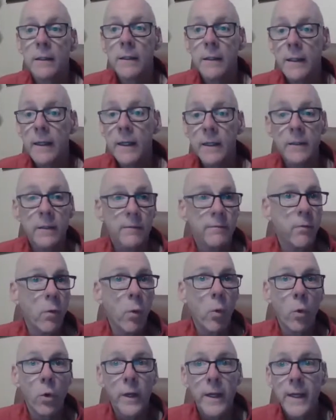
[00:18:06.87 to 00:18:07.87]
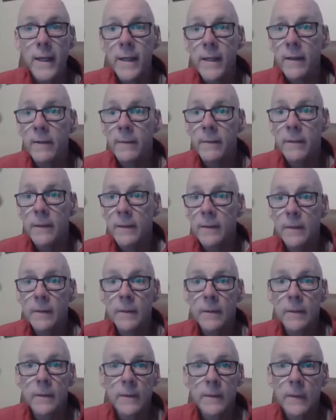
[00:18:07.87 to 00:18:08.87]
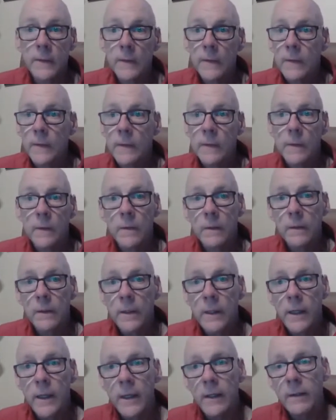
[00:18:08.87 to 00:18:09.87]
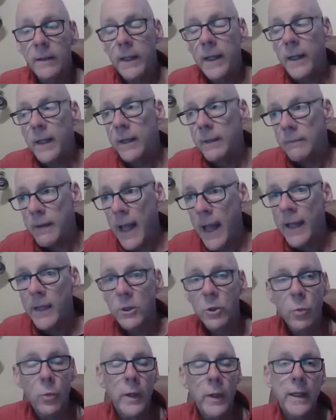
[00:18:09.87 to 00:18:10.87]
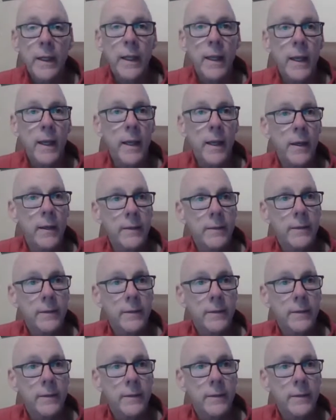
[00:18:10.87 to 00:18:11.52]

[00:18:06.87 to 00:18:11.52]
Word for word: in the 40 and then next weekend,